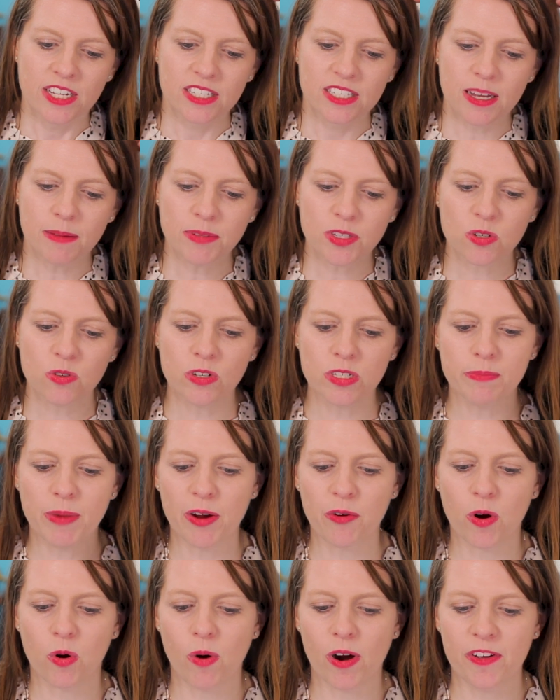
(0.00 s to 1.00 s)
Some schools
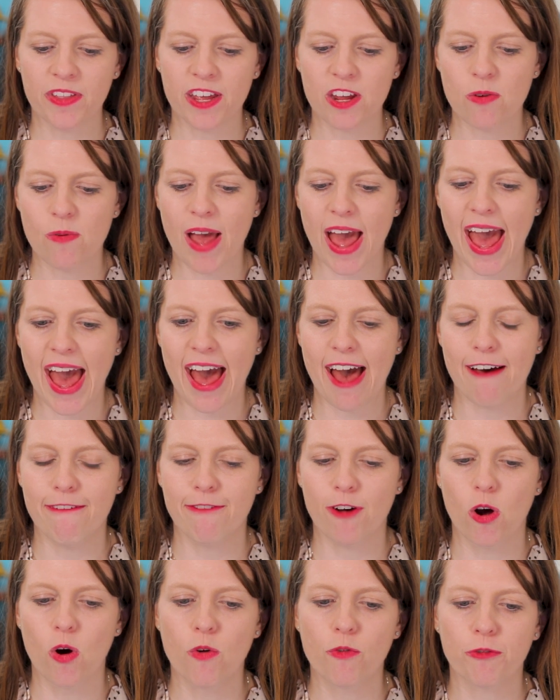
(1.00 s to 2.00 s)
might require that you
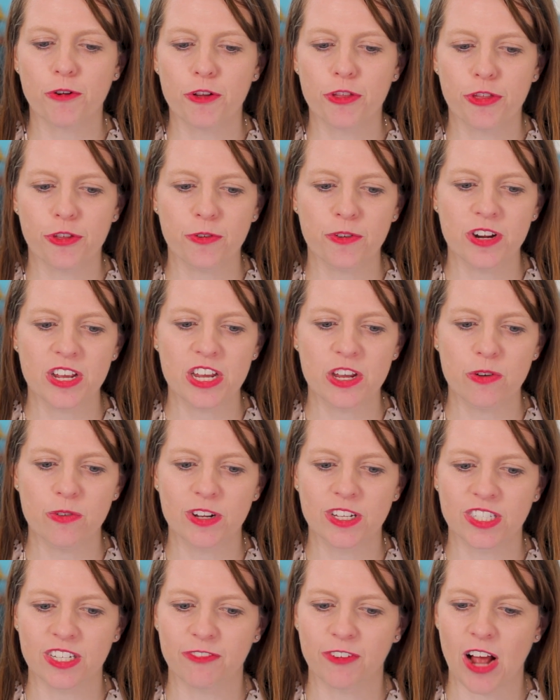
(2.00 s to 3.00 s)
have over 30
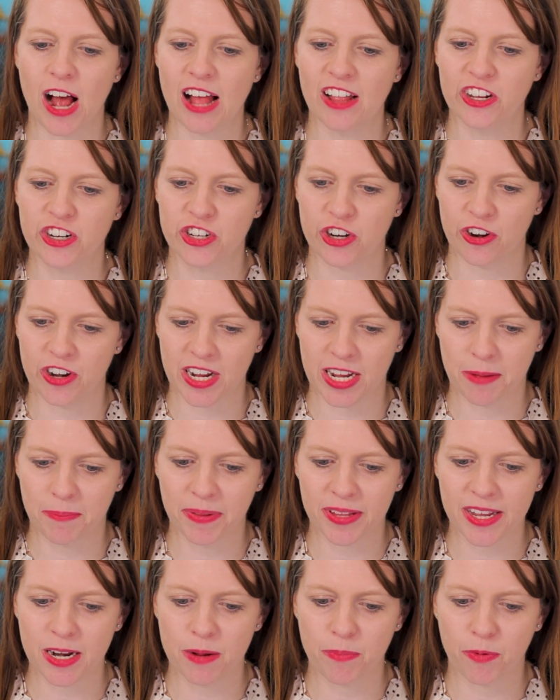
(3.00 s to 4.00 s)
units of college already
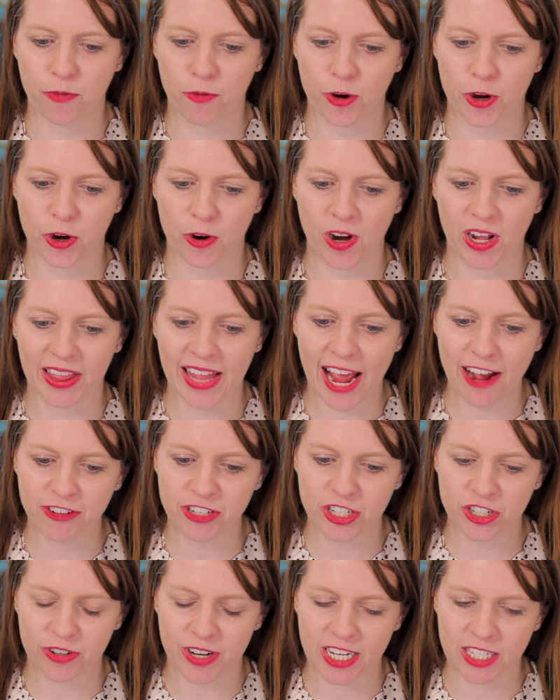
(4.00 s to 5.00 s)
completed before you're allowed
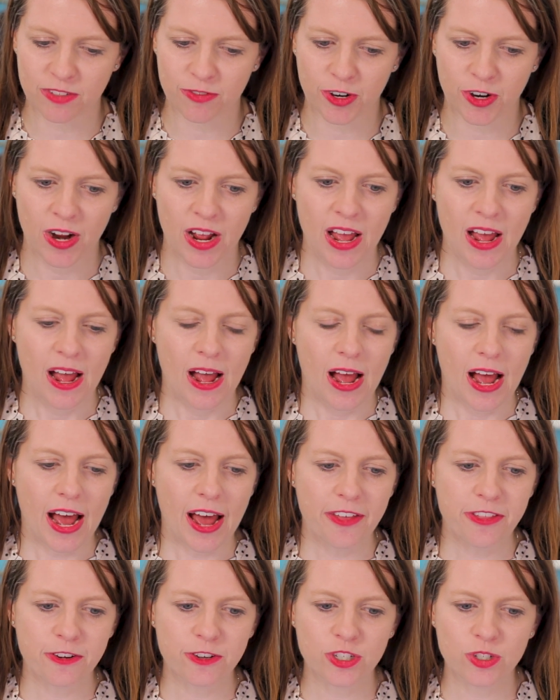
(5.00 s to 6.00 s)
to transfer.
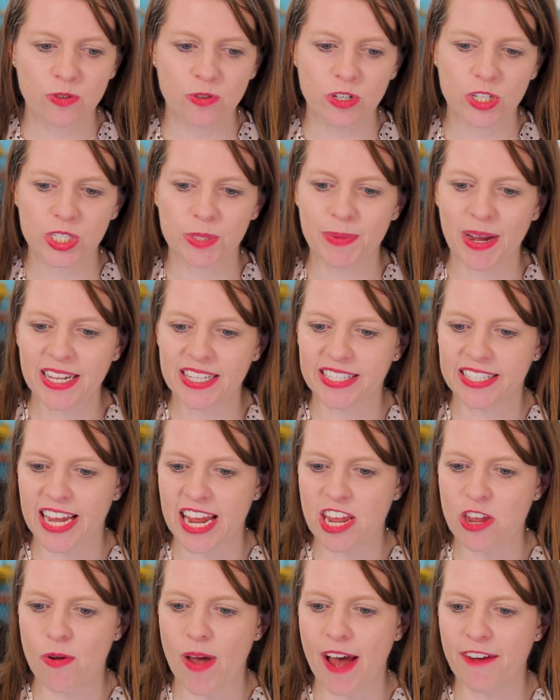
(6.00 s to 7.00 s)
Other schools might
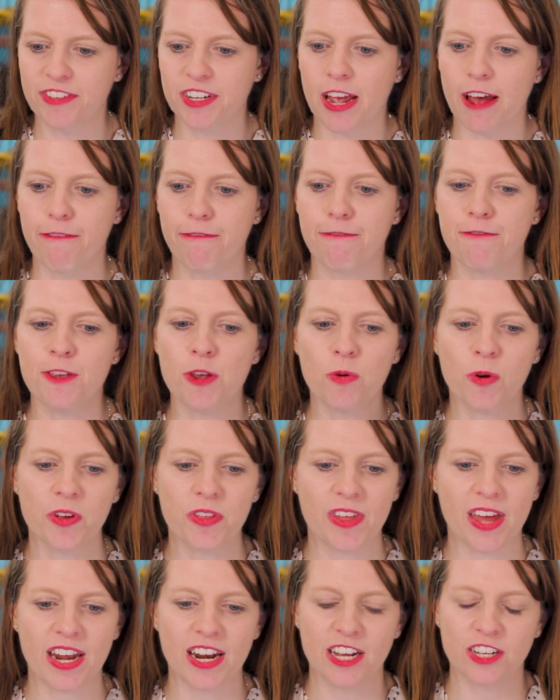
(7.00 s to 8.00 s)
say you have to have
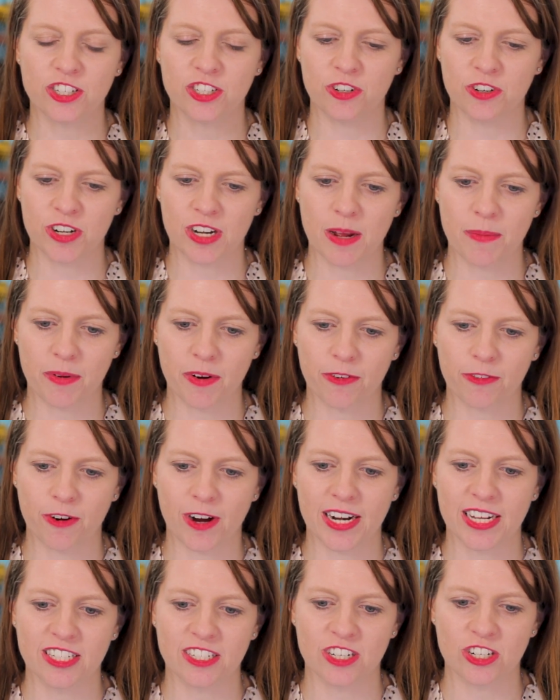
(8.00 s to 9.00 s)
fewer than a certain number of
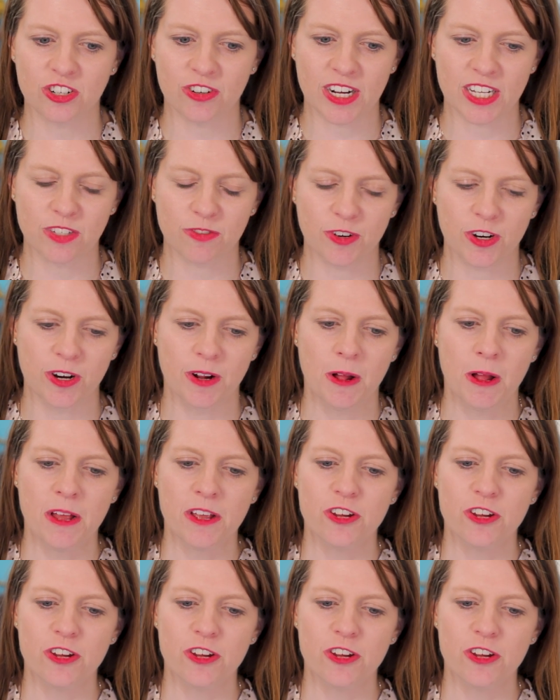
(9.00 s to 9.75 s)
credits to transfer.